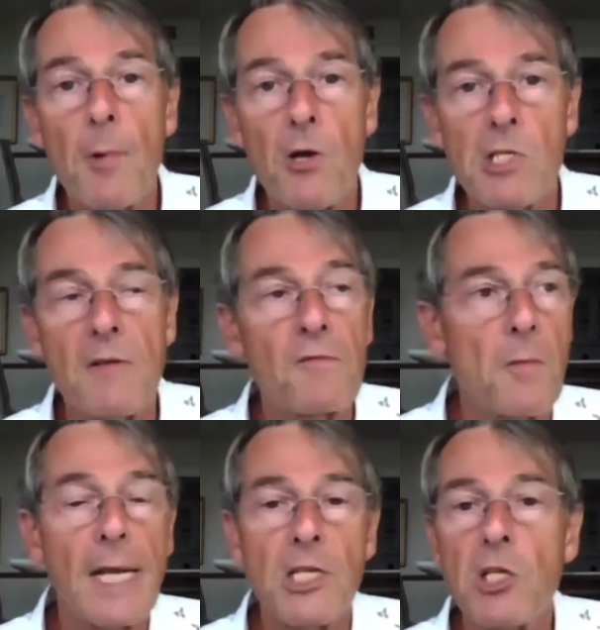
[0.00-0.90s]
come across
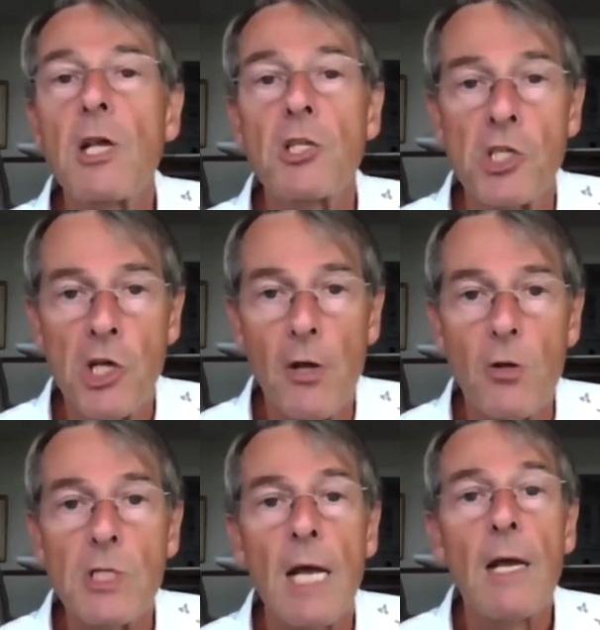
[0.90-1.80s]
information that
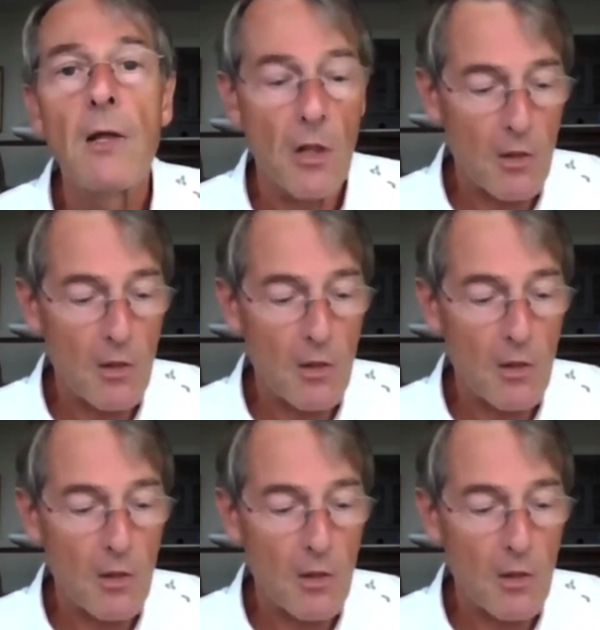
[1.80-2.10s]
shows